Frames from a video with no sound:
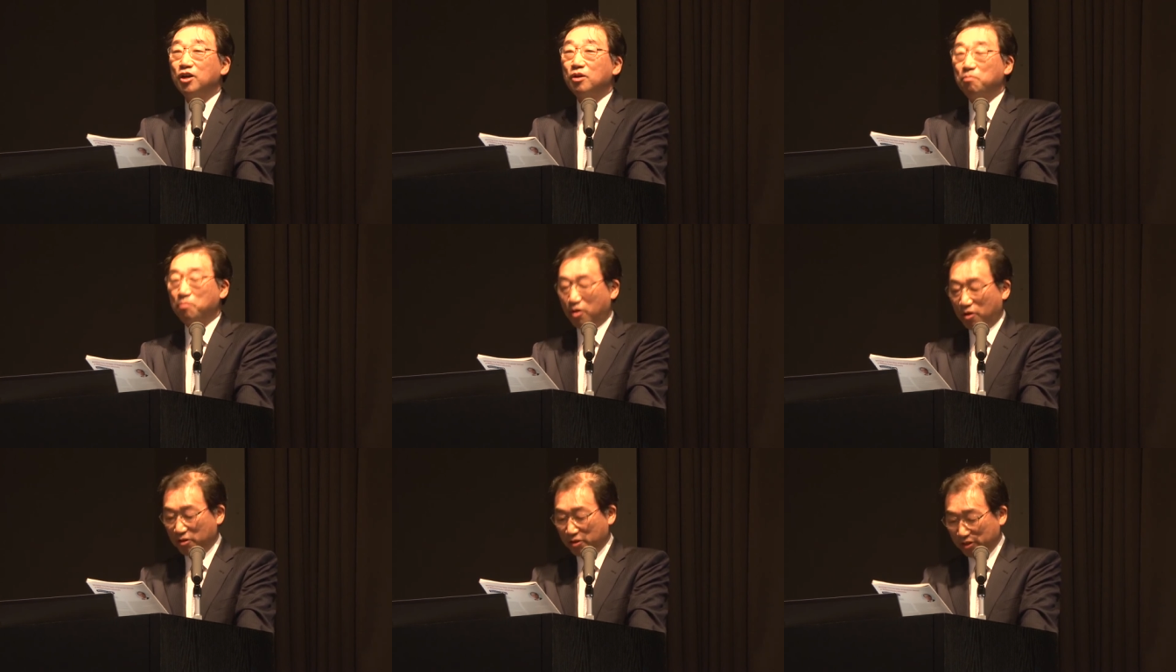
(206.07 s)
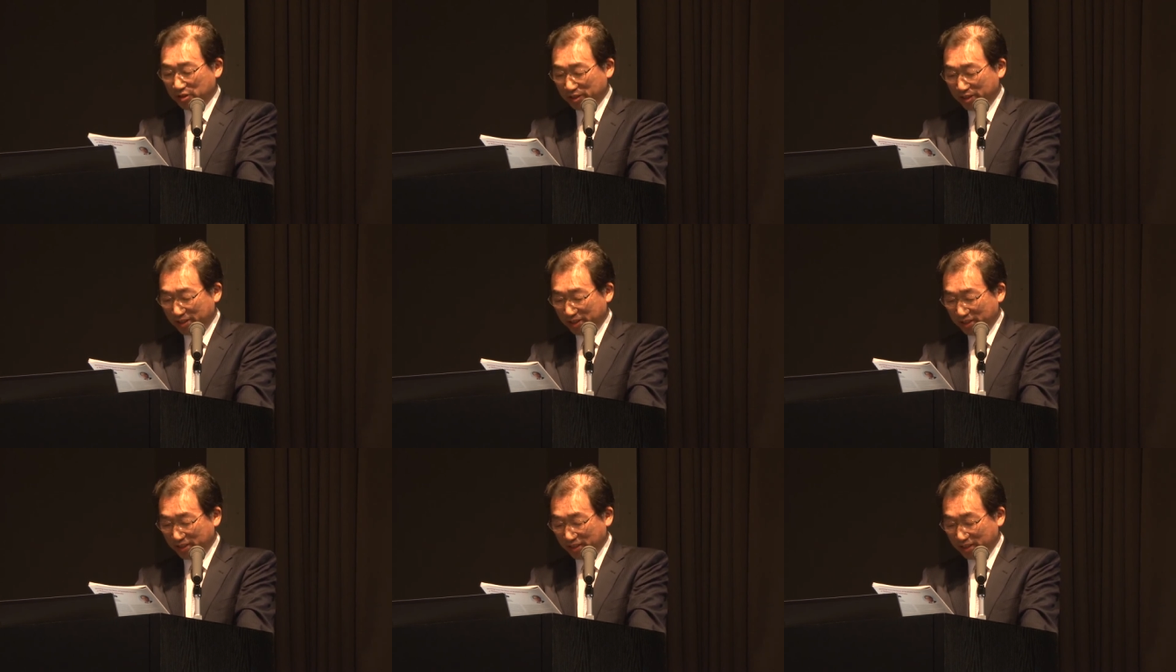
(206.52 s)

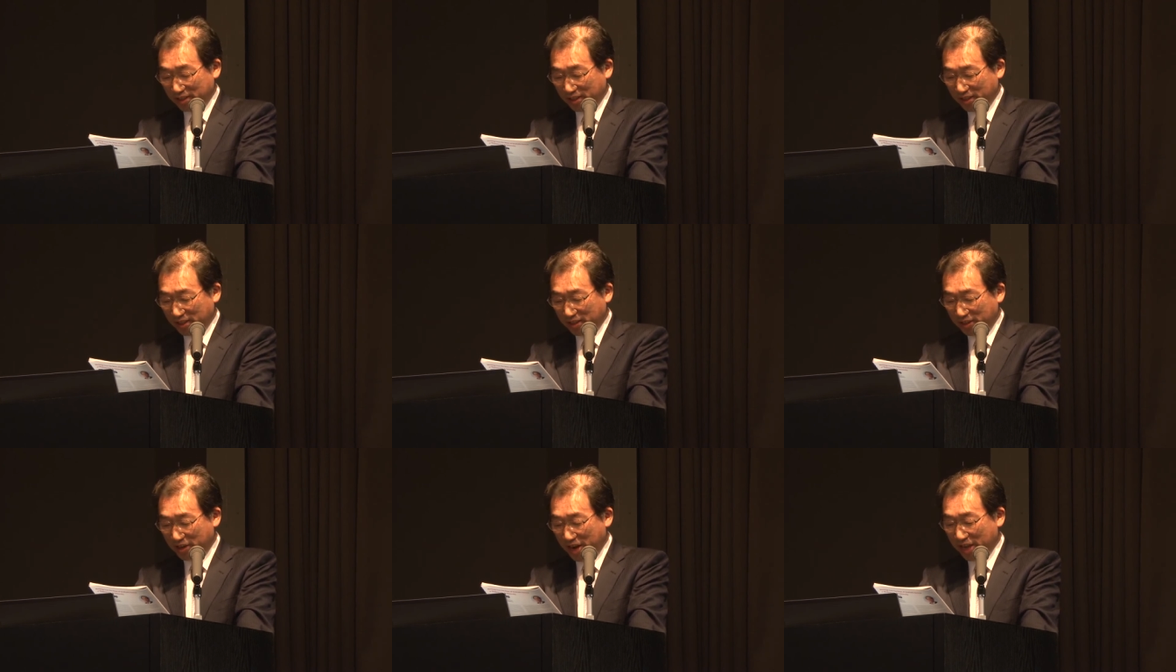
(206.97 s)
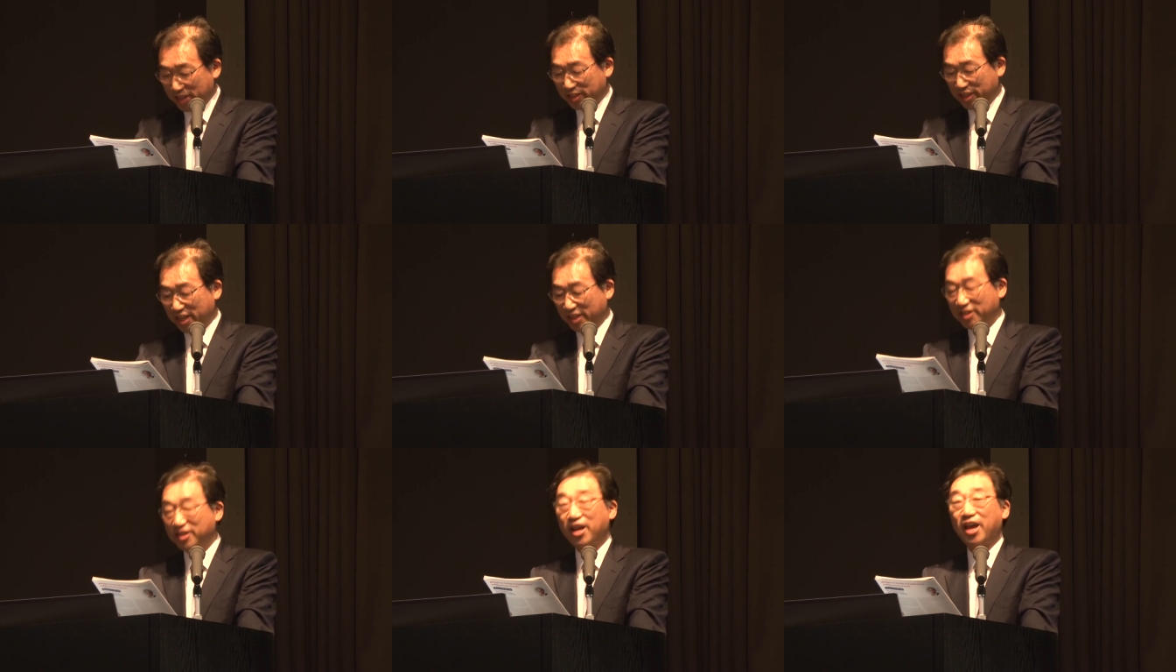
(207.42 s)
both
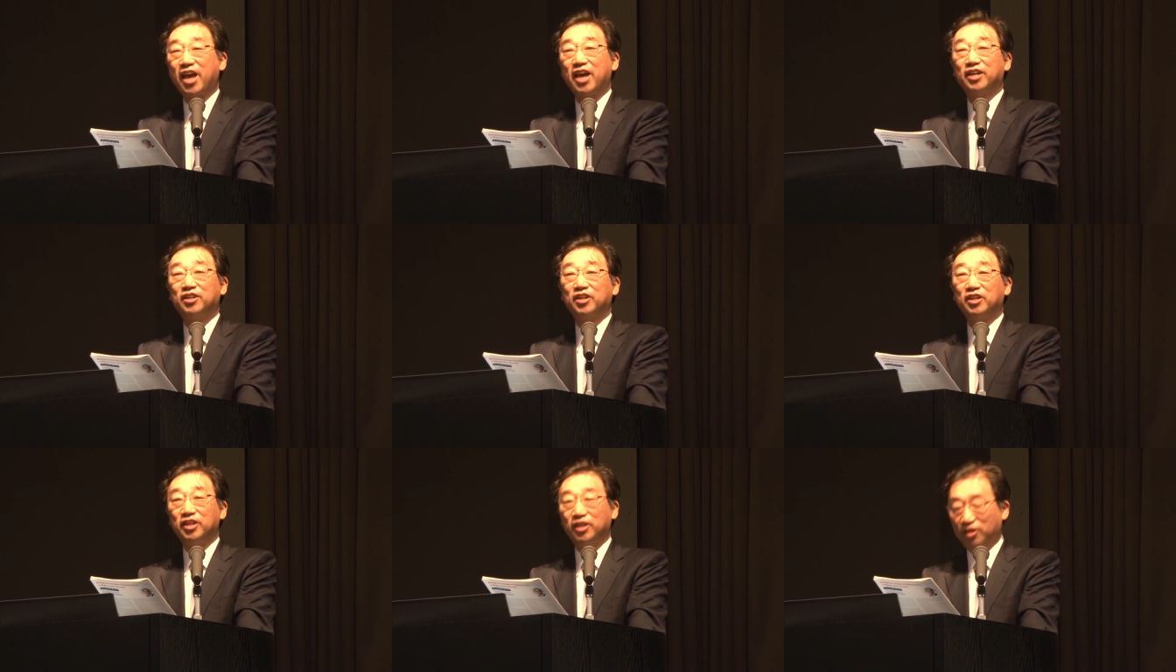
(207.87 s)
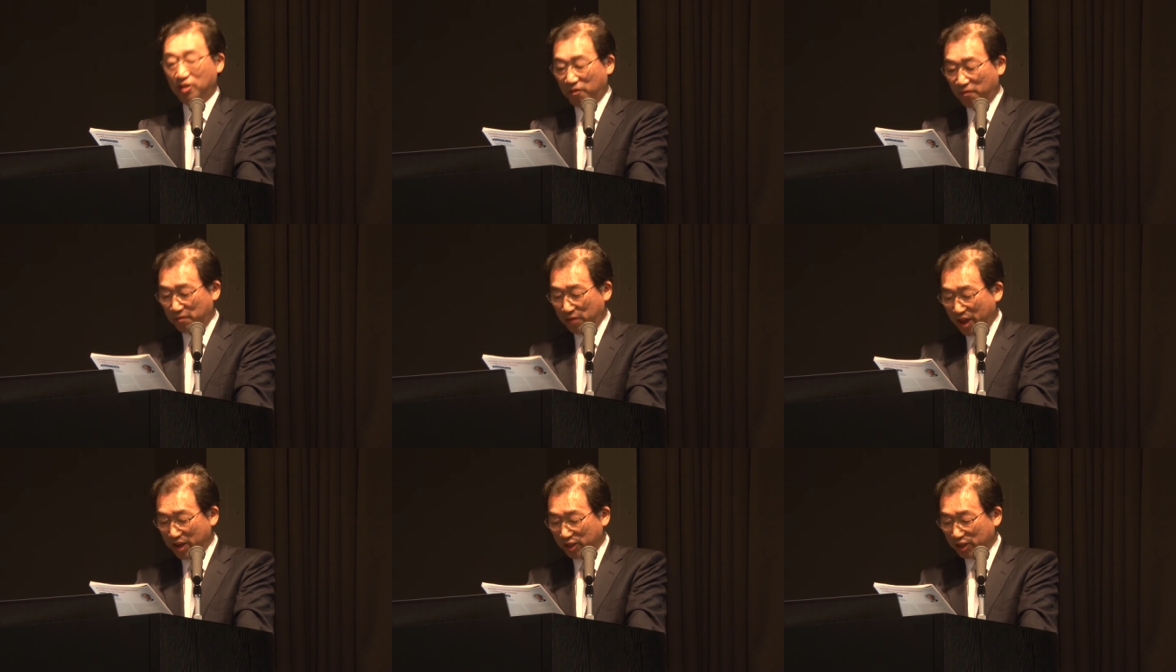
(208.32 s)
classic and
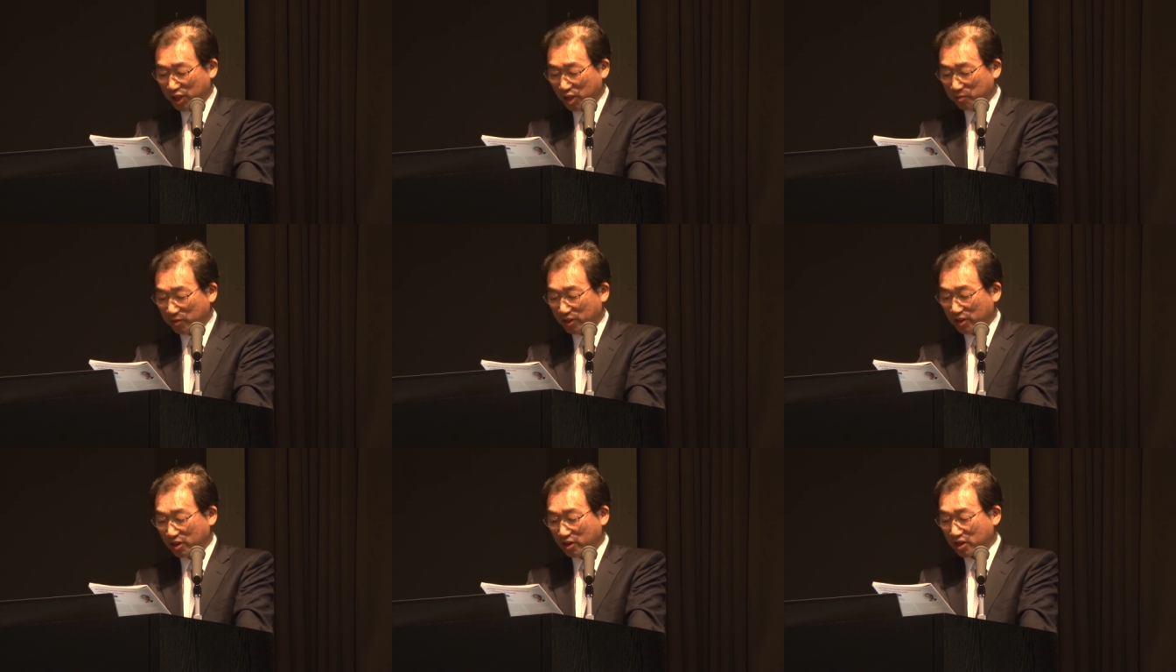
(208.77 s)
innovative